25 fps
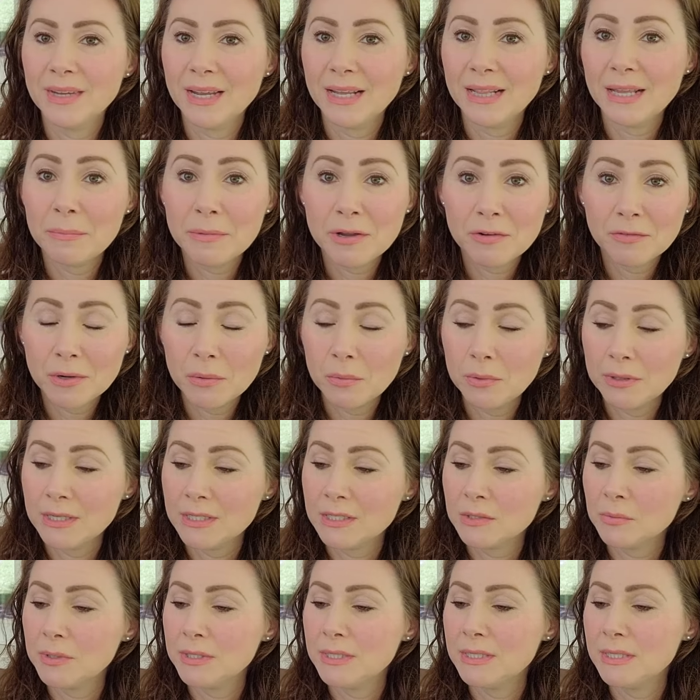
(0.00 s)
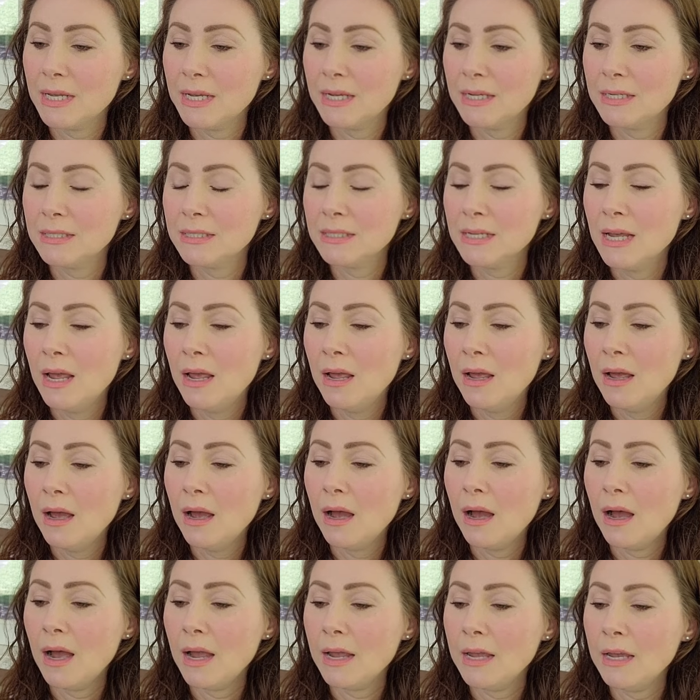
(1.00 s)
Let me read what this one says.
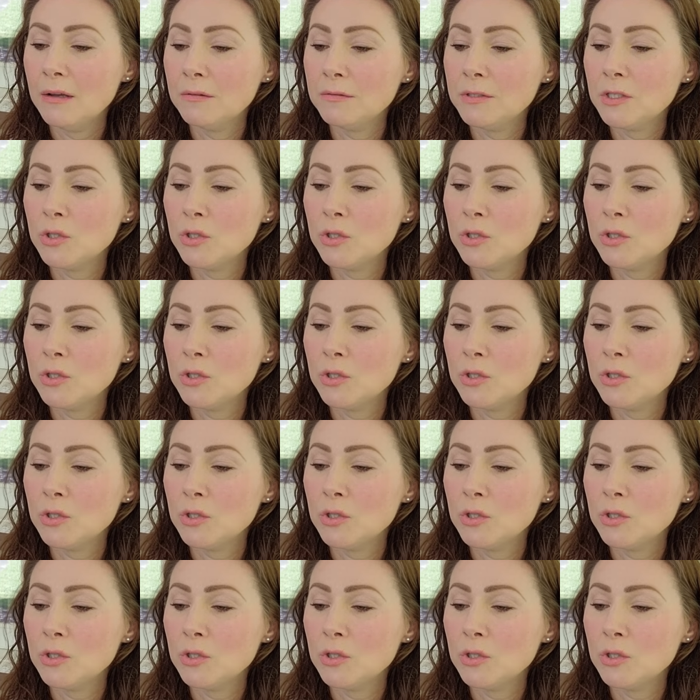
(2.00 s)
I have